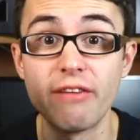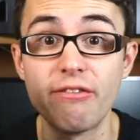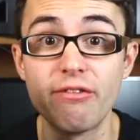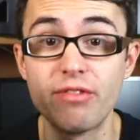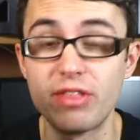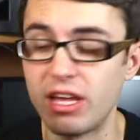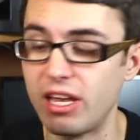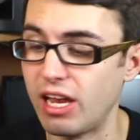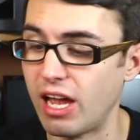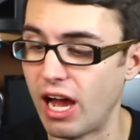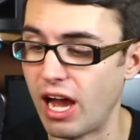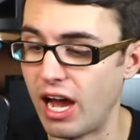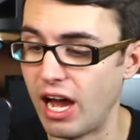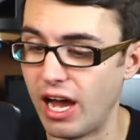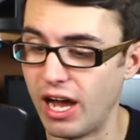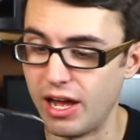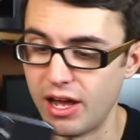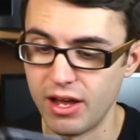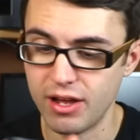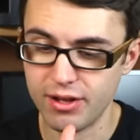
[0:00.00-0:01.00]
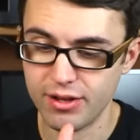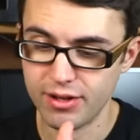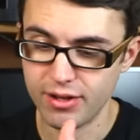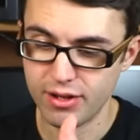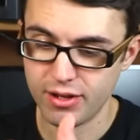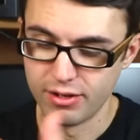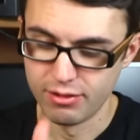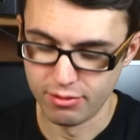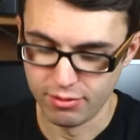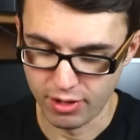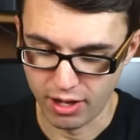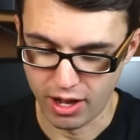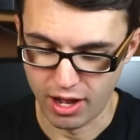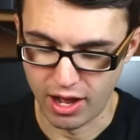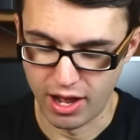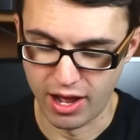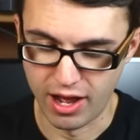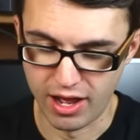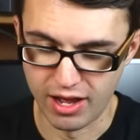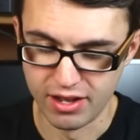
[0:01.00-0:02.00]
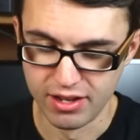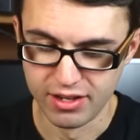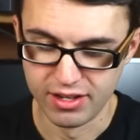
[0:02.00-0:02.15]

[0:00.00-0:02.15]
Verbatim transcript: of the, uh, uh,